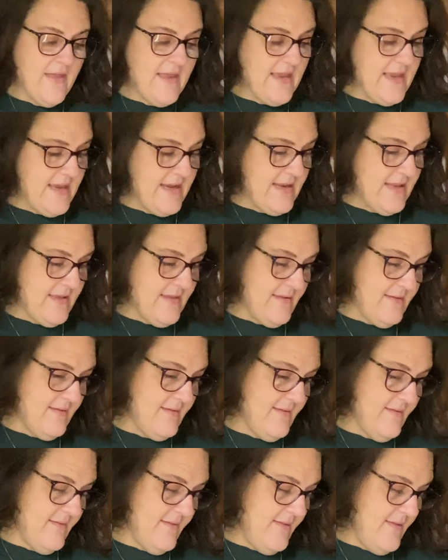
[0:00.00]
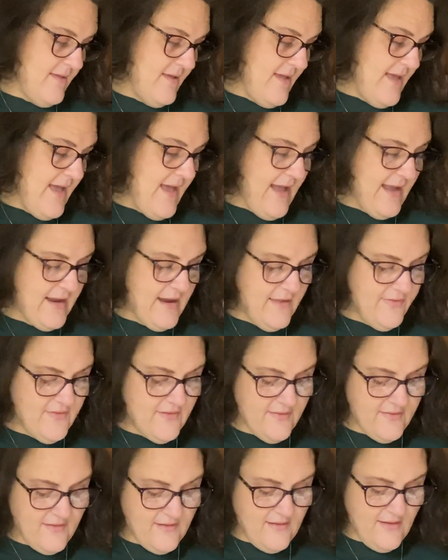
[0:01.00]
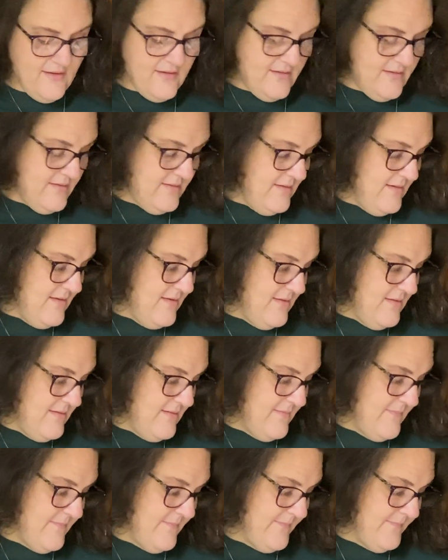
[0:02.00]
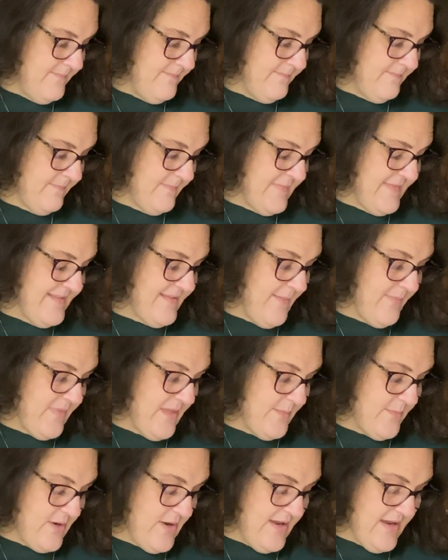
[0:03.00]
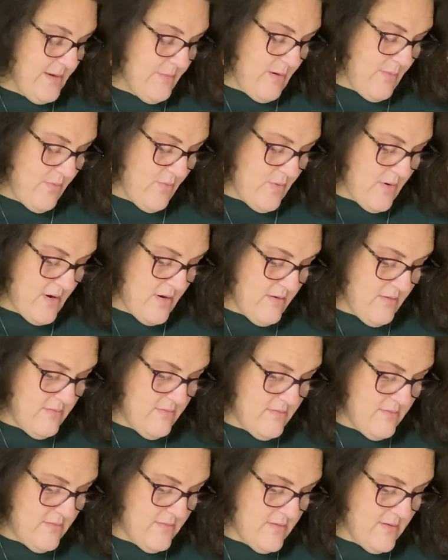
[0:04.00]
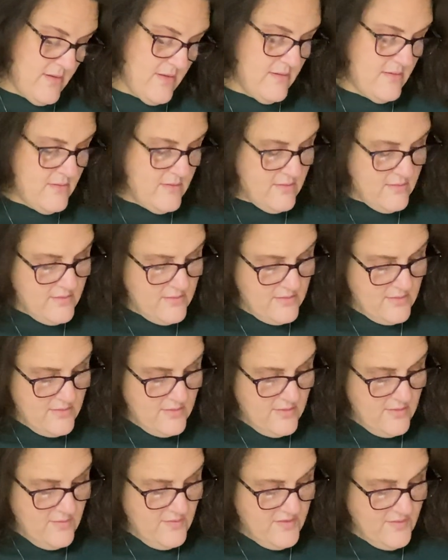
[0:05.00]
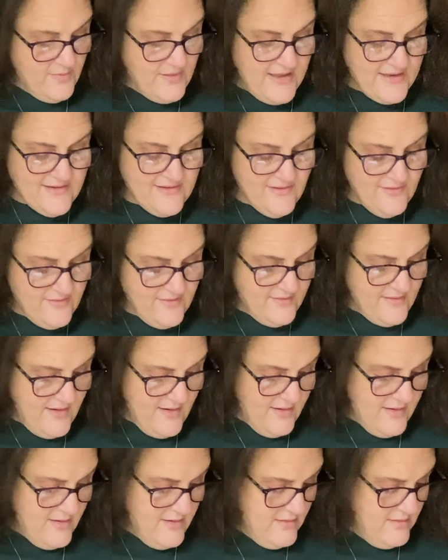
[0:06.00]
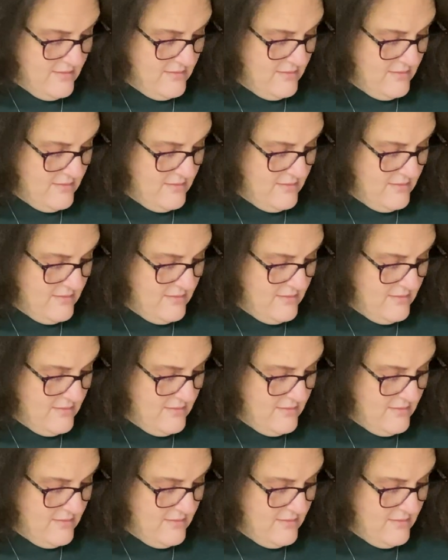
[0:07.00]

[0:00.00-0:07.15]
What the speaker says: It is, I got this in something, but I can't remember where. The Black Needle Society?